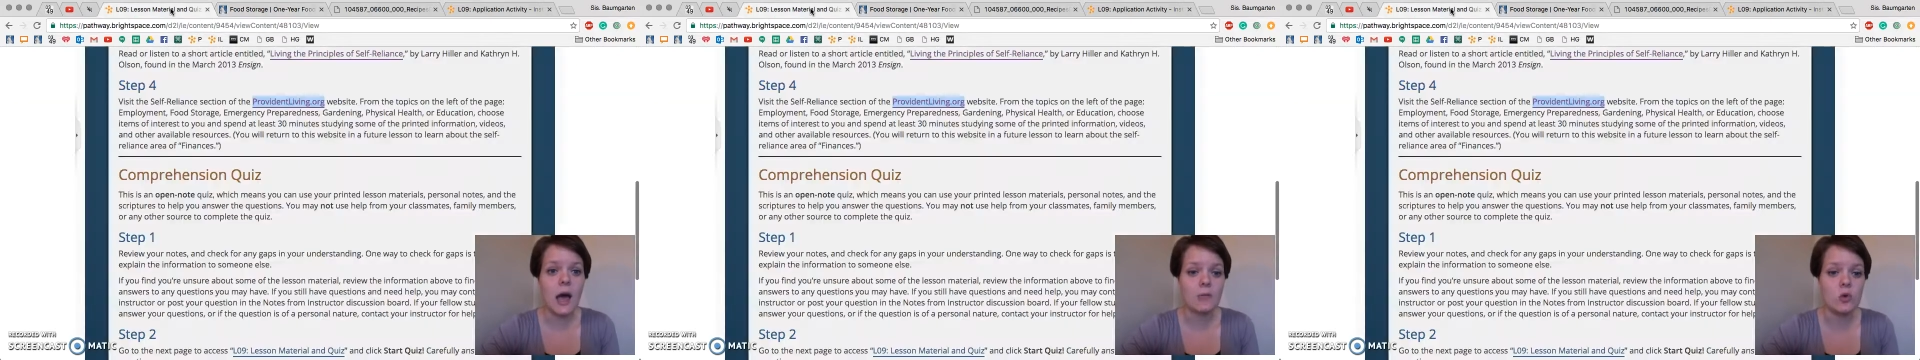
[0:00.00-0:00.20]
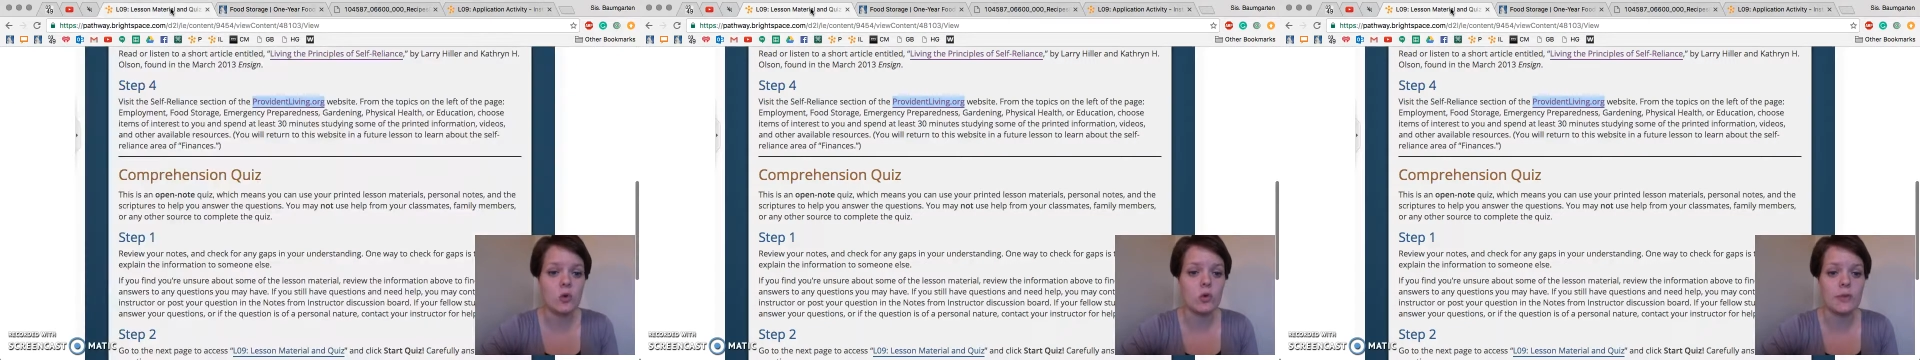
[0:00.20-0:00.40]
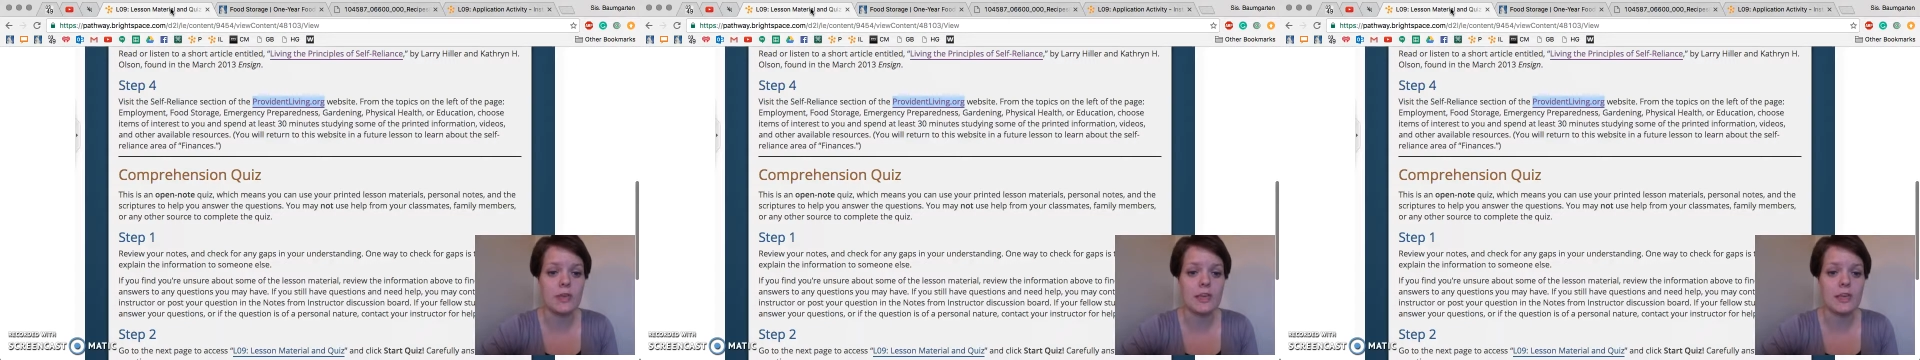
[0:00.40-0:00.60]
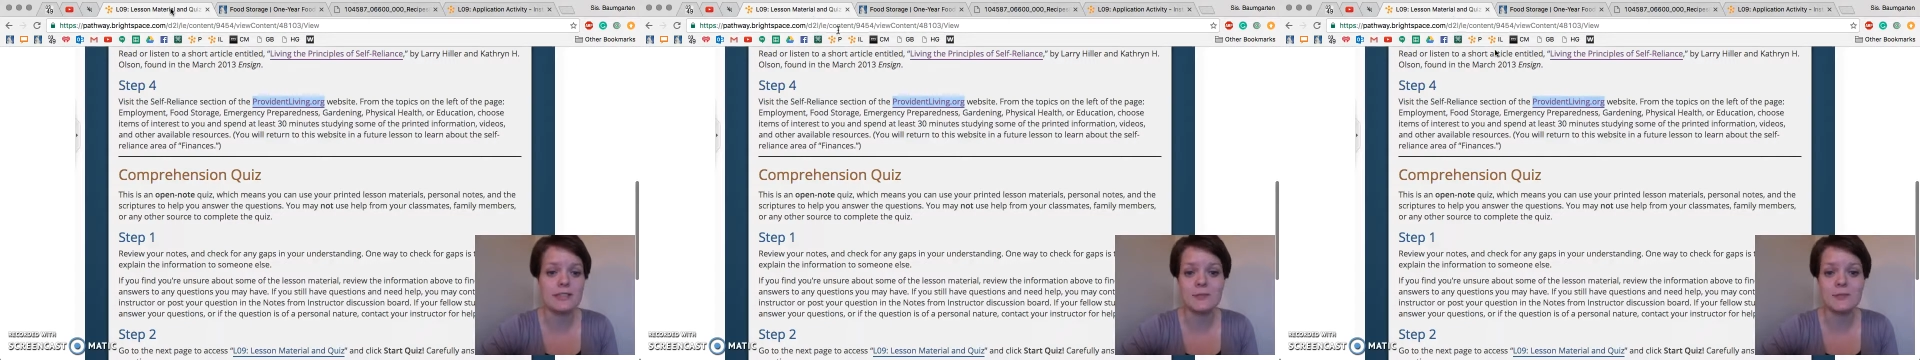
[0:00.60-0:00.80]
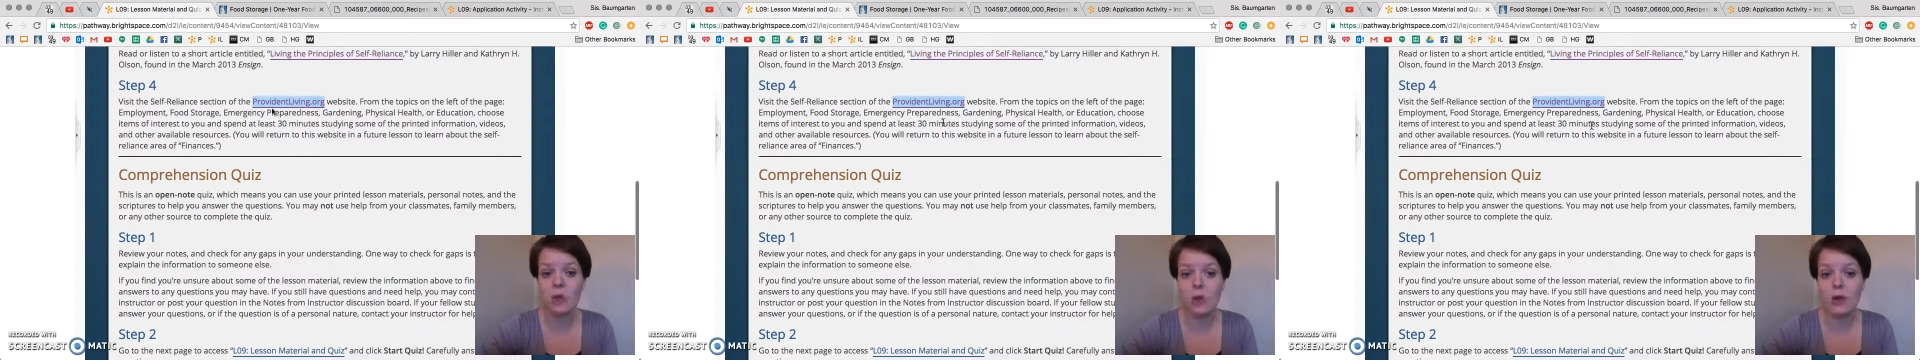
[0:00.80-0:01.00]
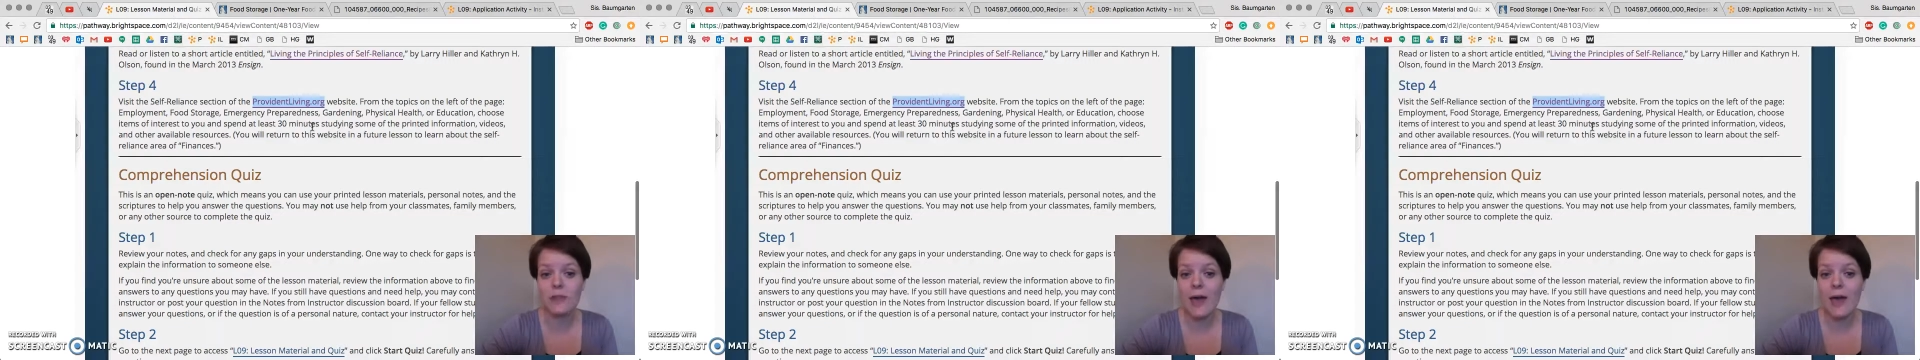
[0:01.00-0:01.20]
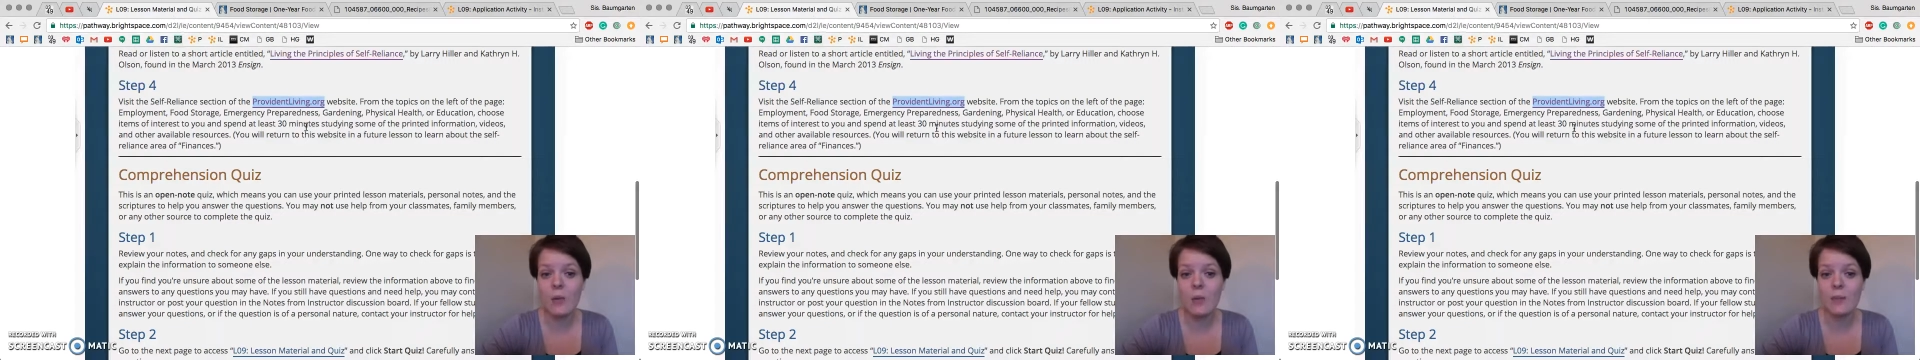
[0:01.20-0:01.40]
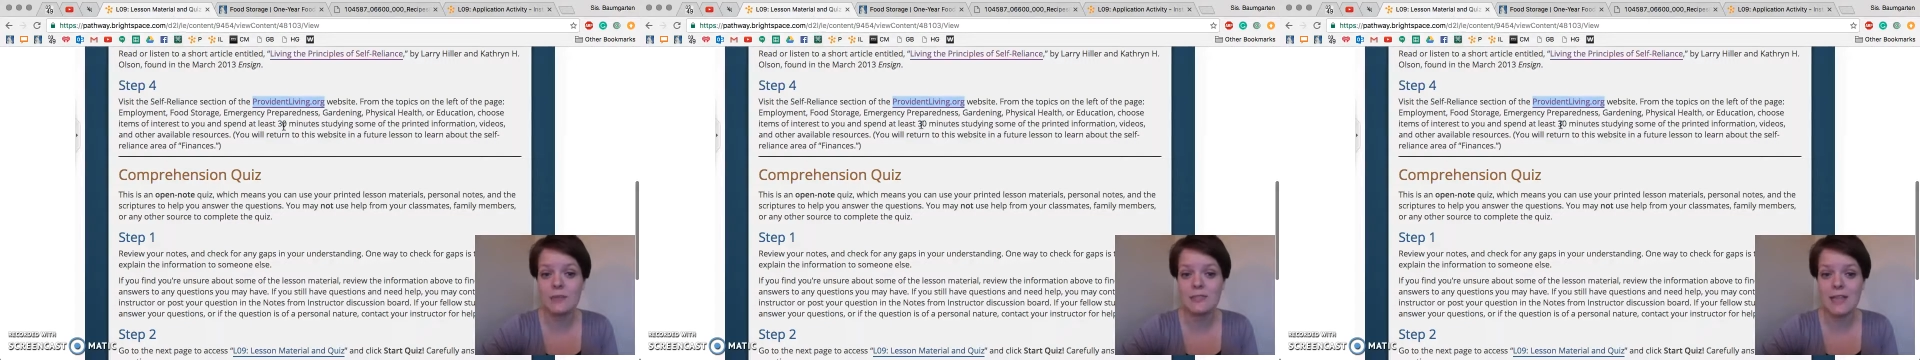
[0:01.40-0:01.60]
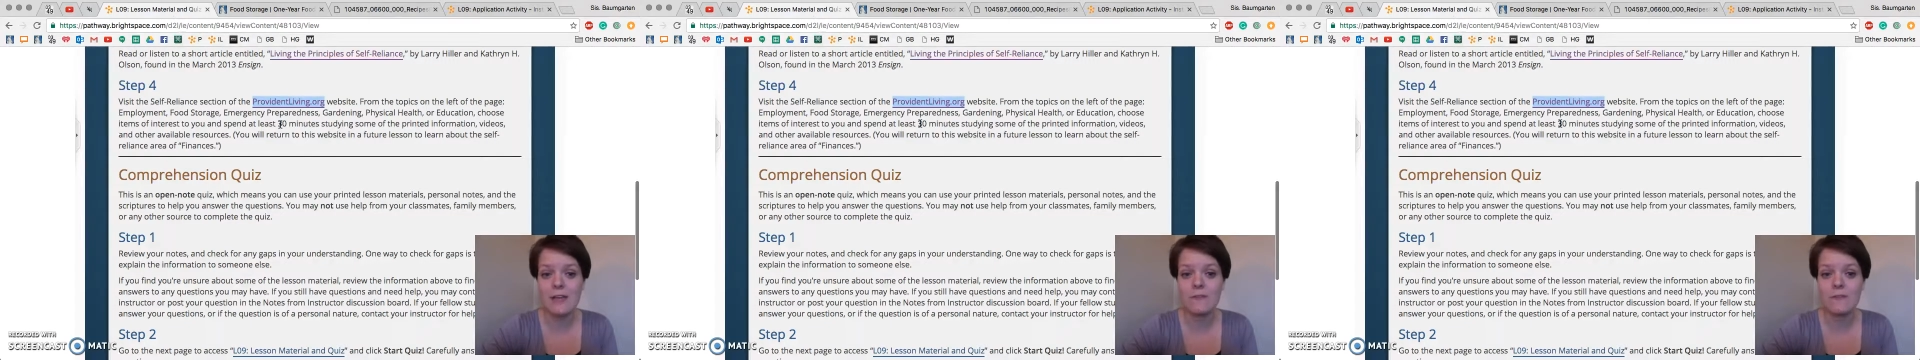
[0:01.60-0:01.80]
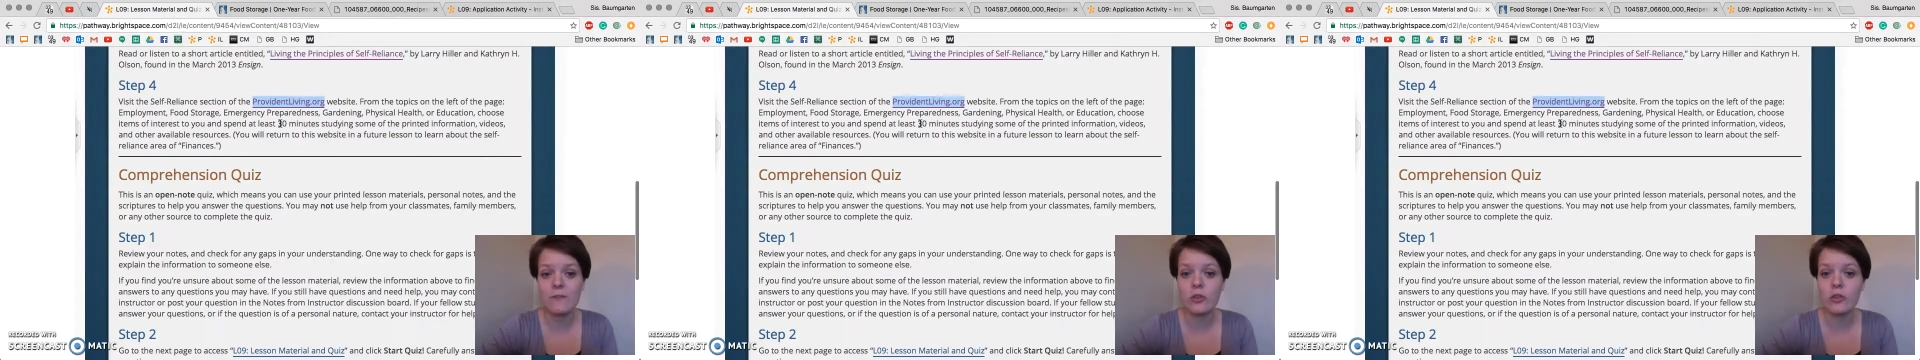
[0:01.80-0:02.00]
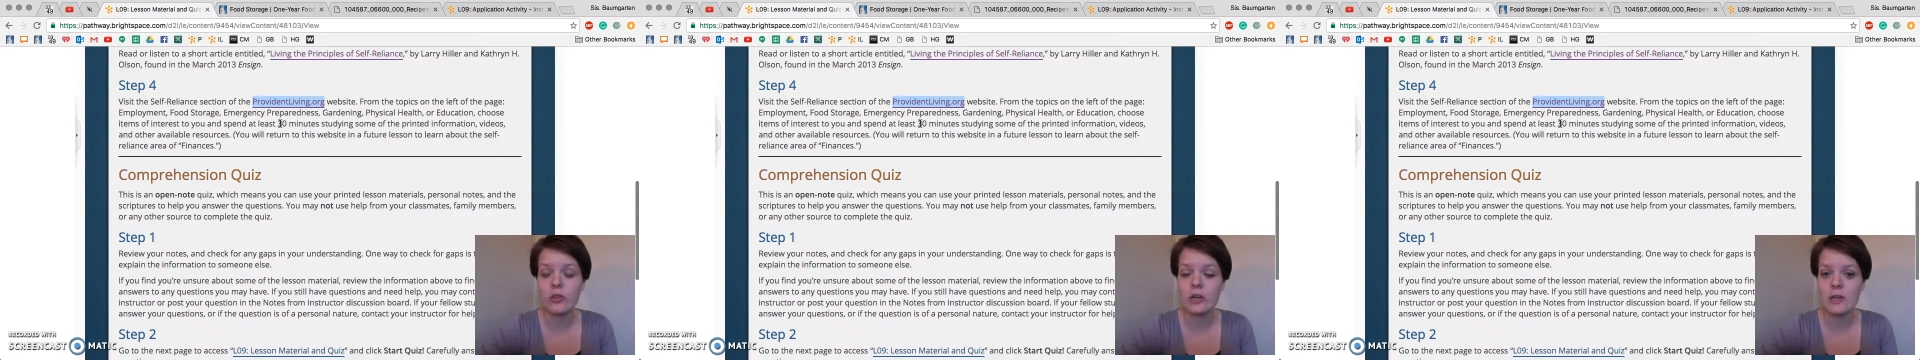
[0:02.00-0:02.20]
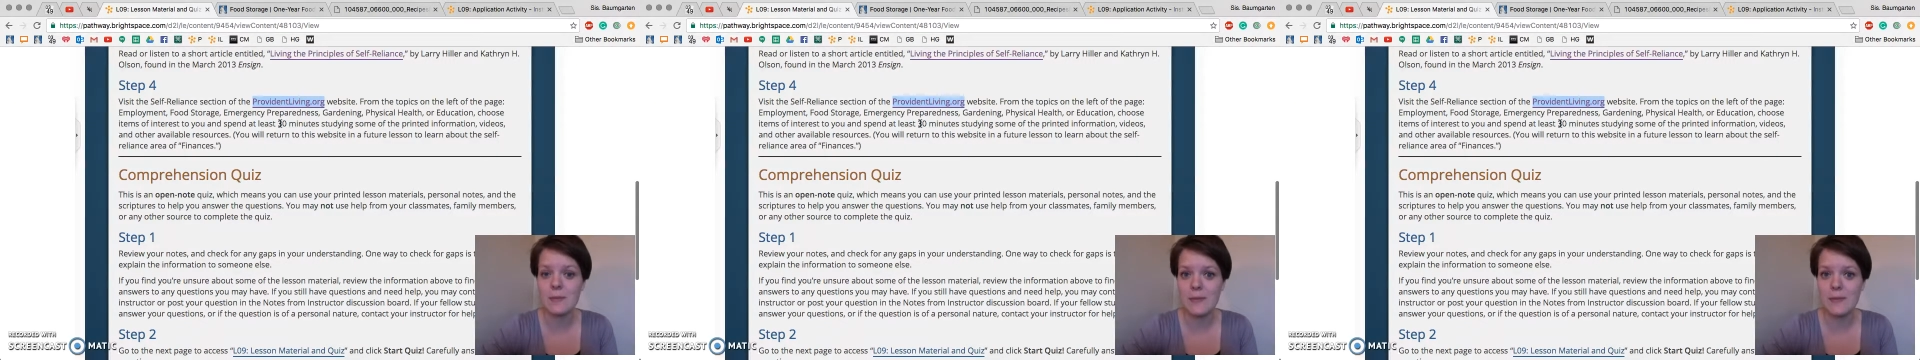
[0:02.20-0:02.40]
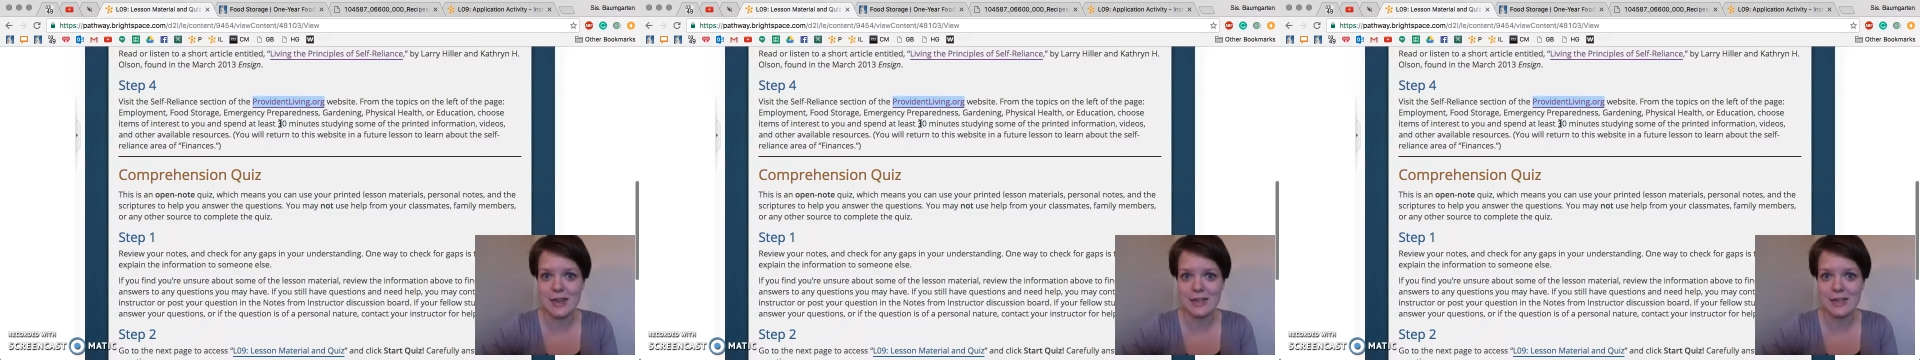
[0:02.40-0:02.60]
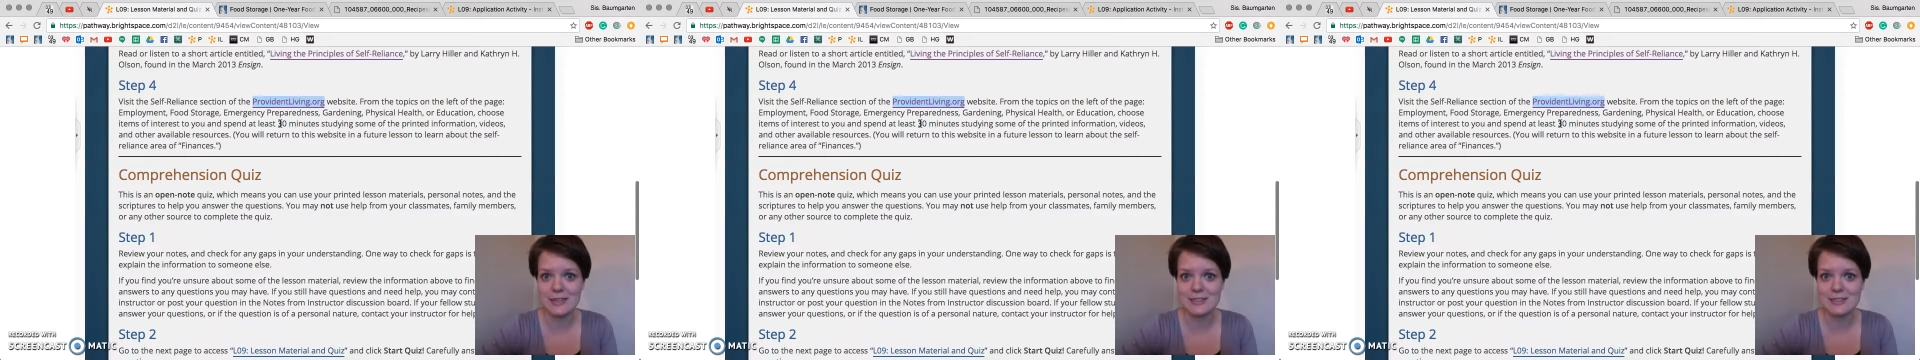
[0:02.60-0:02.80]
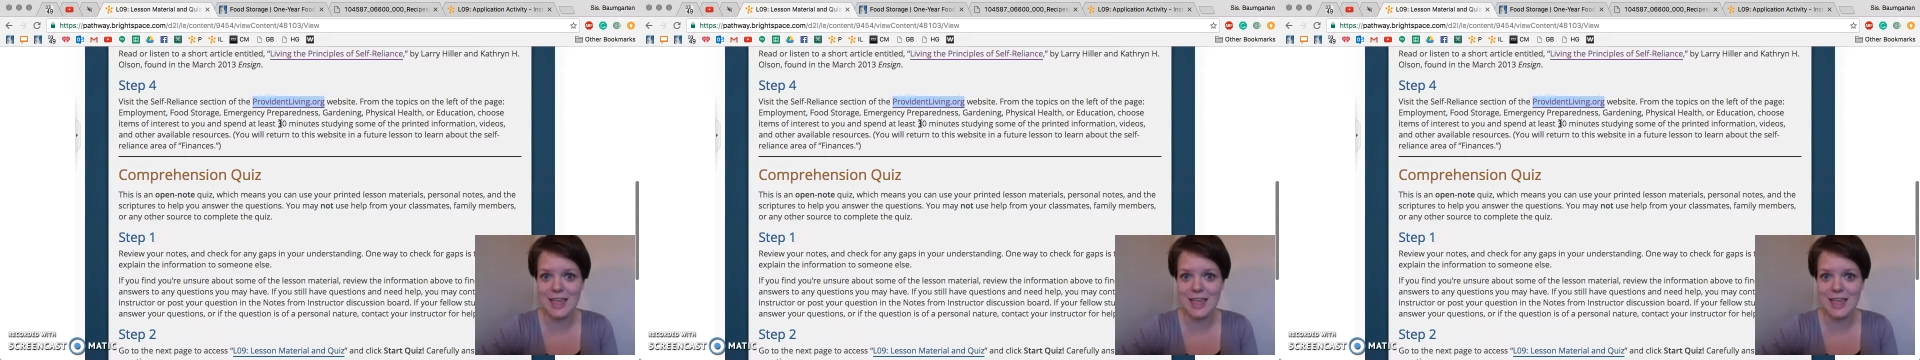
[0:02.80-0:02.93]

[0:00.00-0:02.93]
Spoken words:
you will be exploring that website for 30 minutes,